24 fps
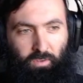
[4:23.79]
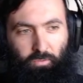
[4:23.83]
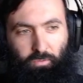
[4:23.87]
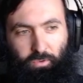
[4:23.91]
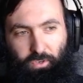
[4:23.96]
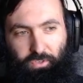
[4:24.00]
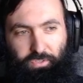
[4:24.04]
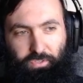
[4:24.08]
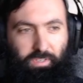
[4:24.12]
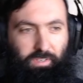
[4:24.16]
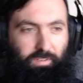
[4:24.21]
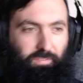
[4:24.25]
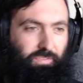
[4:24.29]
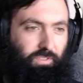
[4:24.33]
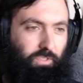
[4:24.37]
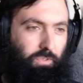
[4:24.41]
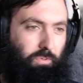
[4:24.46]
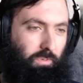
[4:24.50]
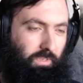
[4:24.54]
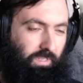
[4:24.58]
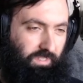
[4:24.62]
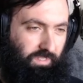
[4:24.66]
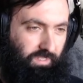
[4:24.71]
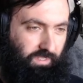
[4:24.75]
We also have
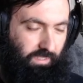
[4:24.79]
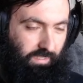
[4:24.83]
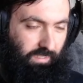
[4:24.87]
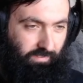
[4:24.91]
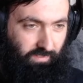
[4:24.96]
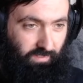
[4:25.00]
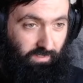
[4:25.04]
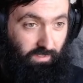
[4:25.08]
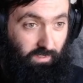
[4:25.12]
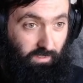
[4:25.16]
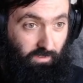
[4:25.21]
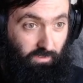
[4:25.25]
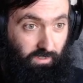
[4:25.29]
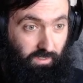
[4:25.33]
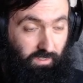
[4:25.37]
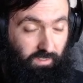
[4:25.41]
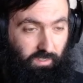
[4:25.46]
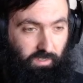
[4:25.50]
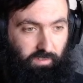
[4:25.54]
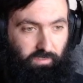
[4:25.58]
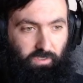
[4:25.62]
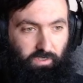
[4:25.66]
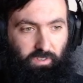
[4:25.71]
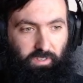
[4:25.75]
27 hit
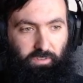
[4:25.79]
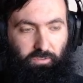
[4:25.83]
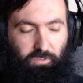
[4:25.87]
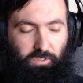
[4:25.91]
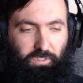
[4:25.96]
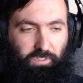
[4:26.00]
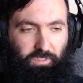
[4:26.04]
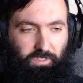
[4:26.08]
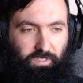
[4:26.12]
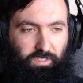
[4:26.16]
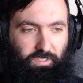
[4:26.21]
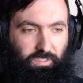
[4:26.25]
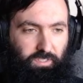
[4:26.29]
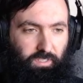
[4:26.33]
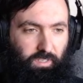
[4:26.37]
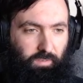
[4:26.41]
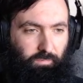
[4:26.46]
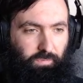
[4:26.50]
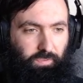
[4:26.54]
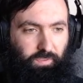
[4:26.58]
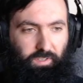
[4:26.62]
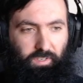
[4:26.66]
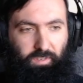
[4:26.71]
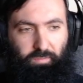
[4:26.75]
recovery, which is
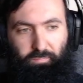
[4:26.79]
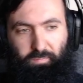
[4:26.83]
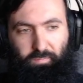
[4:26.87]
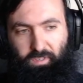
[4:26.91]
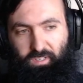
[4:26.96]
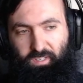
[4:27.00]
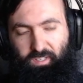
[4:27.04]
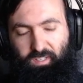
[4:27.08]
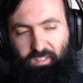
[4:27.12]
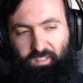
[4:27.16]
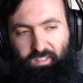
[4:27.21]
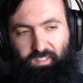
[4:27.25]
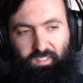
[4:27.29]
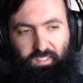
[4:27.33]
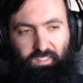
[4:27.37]
something, but